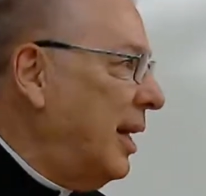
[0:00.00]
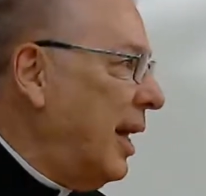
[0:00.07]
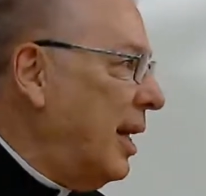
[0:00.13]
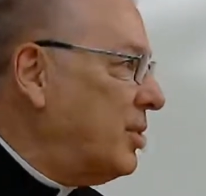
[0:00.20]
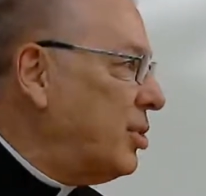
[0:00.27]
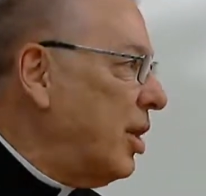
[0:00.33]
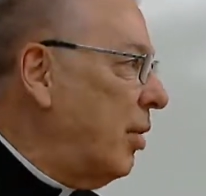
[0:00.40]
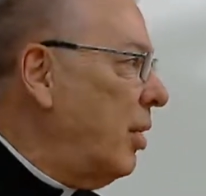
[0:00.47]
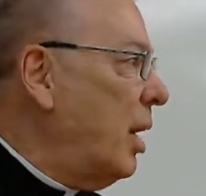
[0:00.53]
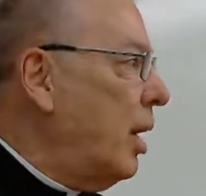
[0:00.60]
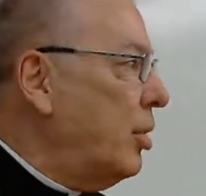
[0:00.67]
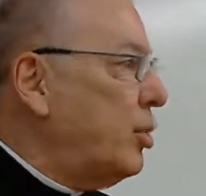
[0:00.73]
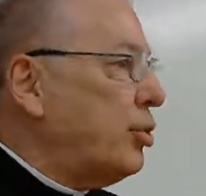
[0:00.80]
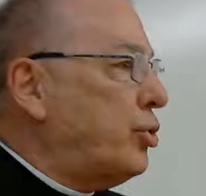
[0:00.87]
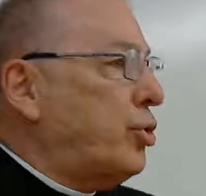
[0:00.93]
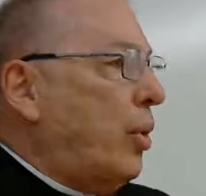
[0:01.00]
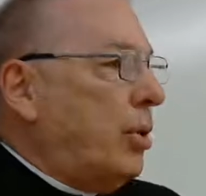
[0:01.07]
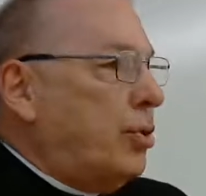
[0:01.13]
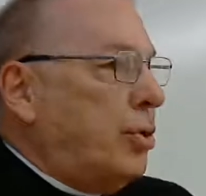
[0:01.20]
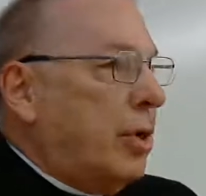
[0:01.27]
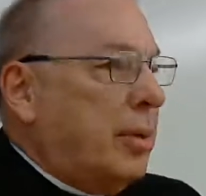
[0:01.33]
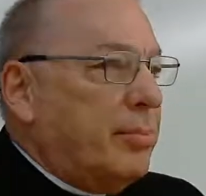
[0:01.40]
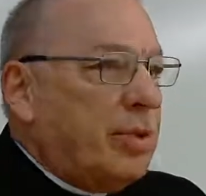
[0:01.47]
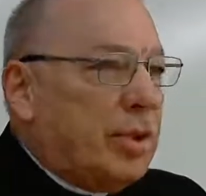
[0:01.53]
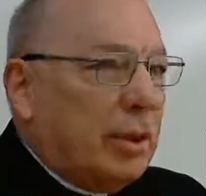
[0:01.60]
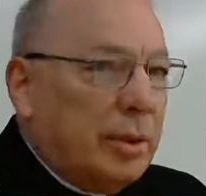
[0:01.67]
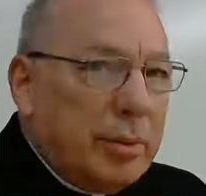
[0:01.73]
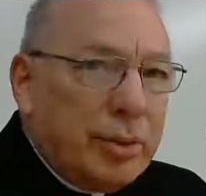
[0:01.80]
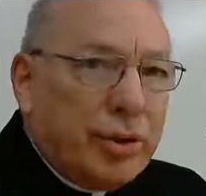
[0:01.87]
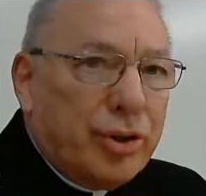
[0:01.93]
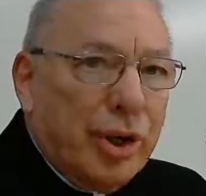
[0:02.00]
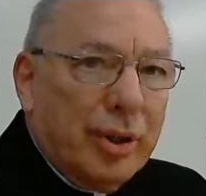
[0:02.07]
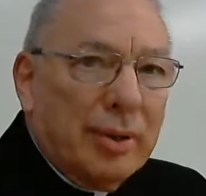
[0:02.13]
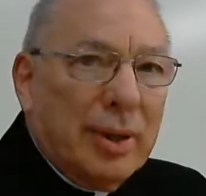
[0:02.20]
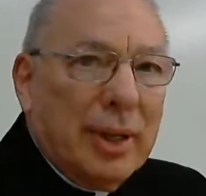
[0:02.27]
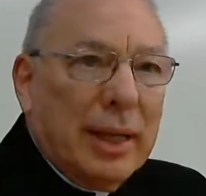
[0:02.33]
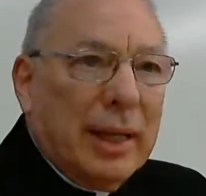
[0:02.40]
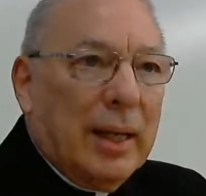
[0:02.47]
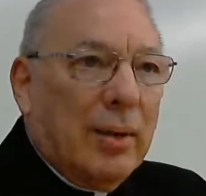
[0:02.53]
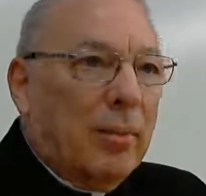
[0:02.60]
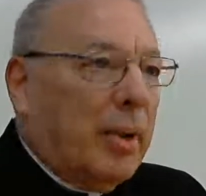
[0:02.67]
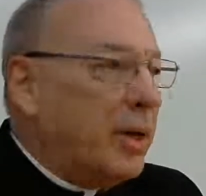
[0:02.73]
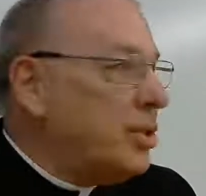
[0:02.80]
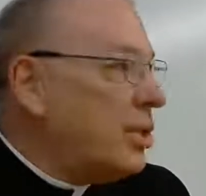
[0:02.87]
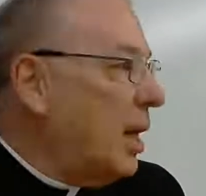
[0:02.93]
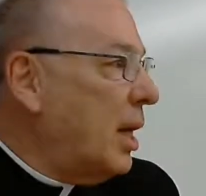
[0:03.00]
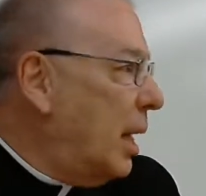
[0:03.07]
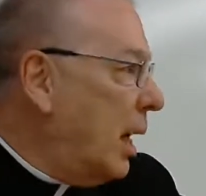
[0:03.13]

And so the short-term solution was,